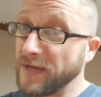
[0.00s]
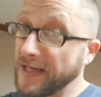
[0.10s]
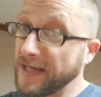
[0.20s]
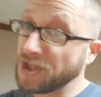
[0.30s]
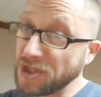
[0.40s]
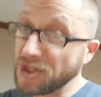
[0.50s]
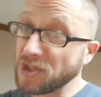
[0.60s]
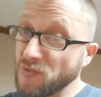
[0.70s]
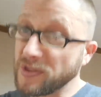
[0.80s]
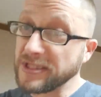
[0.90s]

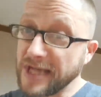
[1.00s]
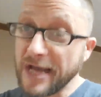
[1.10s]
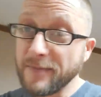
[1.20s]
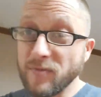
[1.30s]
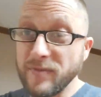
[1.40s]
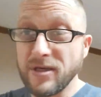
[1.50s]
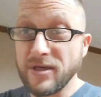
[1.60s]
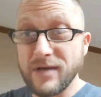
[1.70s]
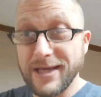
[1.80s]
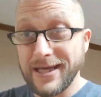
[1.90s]
this one time will be
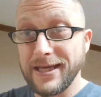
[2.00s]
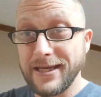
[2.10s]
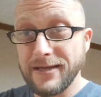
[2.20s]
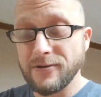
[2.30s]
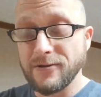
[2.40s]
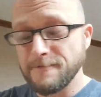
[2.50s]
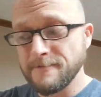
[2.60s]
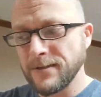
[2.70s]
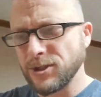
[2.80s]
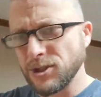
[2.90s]
okay, or
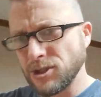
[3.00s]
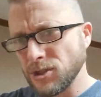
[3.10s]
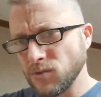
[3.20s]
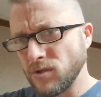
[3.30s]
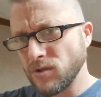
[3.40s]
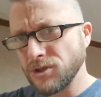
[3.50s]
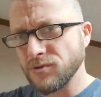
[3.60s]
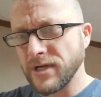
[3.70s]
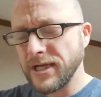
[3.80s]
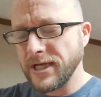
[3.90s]
just this one
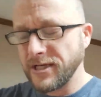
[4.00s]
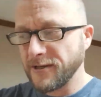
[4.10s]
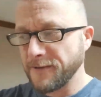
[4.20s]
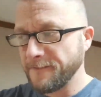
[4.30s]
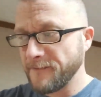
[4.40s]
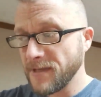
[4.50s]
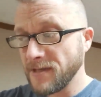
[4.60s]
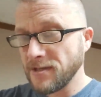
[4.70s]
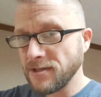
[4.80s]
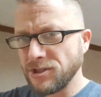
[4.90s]
drink, or
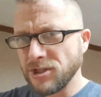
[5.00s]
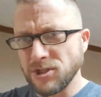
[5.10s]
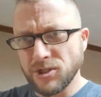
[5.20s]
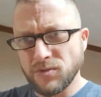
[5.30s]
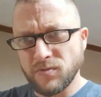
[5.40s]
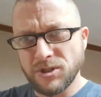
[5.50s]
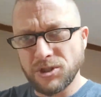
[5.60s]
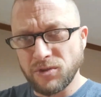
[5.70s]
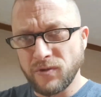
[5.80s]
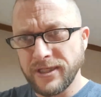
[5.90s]
just this one
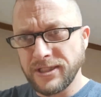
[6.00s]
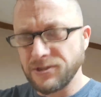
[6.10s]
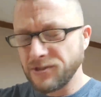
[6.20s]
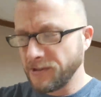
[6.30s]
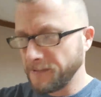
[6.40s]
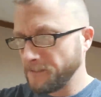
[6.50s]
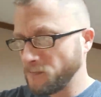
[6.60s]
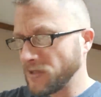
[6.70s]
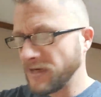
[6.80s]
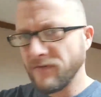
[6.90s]
joint, or
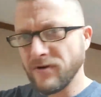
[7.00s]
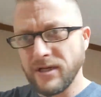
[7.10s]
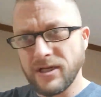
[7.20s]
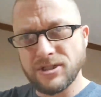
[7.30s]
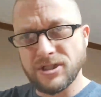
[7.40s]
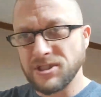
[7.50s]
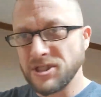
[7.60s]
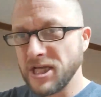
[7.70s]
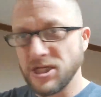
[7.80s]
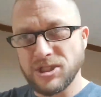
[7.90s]
whatever it is.
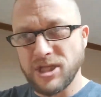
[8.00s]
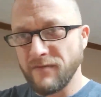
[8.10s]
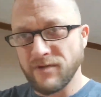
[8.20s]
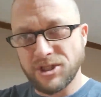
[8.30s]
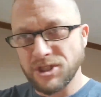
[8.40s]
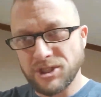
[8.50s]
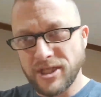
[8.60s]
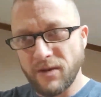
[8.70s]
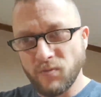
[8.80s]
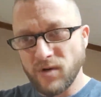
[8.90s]
It's never just
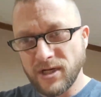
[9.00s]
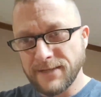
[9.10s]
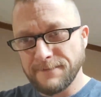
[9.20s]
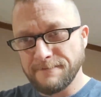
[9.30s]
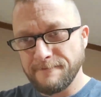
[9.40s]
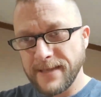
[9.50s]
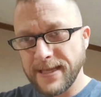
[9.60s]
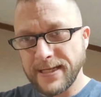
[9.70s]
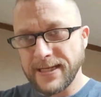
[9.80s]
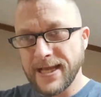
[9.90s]
that one.
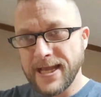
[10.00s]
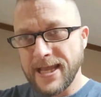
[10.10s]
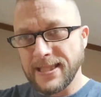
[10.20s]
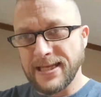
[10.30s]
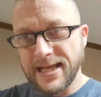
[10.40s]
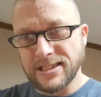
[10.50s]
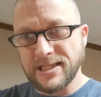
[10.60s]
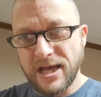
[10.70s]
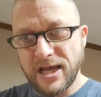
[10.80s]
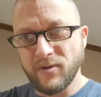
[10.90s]
And the next
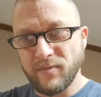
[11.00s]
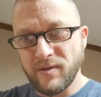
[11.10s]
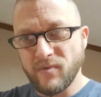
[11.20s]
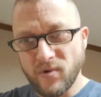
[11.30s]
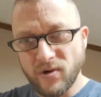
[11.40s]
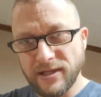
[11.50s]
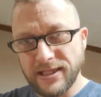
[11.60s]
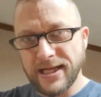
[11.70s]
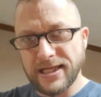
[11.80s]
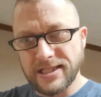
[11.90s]
time it'll be more, and
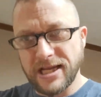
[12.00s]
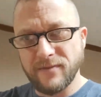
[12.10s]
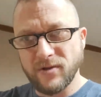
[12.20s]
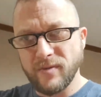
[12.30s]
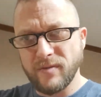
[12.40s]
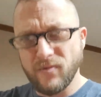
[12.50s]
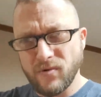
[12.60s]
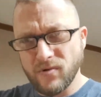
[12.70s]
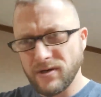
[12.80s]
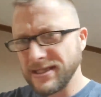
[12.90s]
the next time it'll be
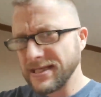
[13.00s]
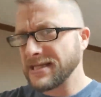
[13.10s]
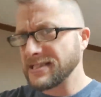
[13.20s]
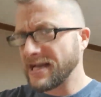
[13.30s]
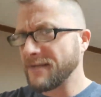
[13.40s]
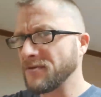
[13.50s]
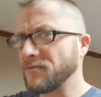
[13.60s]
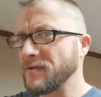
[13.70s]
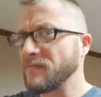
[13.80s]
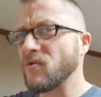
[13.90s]
more, and the next time it'll
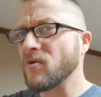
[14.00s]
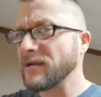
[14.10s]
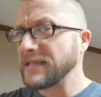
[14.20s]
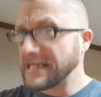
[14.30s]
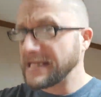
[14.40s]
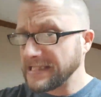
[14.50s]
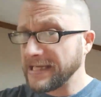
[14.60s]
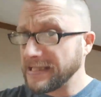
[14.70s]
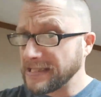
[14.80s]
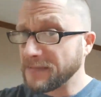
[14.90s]
be more, and next
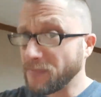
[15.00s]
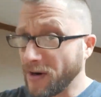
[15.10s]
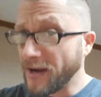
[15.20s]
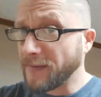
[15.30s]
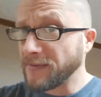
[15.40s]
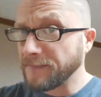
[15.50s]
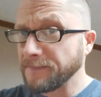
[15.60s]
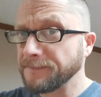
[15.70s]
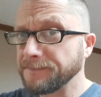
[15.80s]
thing it's a problem.